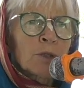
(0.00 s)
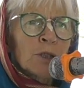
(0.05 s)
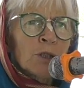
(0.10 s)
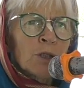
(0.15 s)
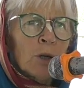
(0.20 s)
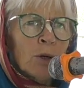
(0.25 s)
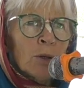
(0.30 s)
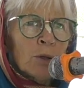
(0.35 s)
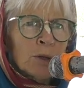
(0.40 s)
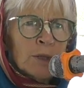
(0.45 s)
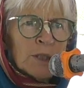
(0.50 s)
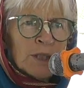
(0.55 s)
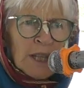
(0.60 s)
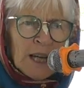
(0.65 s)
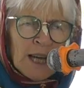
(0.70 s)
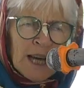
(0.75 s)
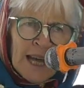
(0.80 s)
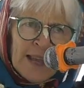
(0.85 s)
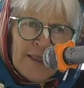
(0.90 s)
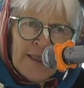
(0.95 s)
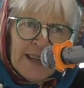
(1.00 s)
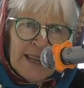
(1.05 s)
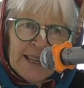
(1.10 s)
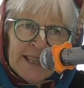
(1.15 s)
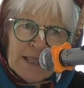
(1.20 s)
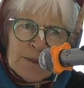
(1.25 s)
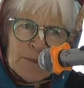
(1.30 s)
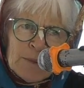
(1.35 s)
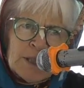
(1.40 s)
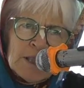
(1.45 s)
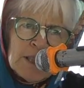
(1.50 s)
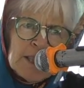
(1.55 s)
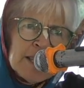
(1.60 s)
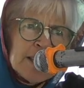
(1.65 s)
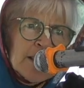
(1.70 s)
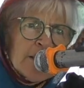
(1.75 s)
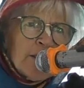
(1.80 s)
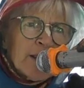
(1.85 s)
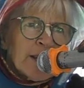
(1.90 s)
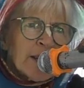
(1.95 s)
souls that he'd been
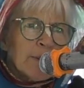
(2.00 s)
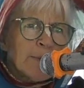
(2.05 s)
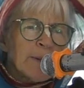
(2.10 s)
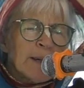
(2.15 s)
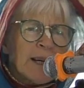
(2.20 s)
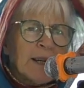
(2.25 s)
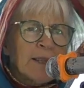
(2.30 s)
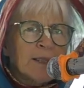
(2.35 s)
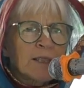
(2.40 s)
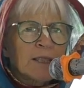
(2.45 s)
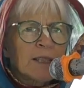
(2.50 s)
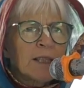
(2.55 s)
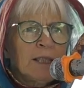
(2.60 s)
hearing about.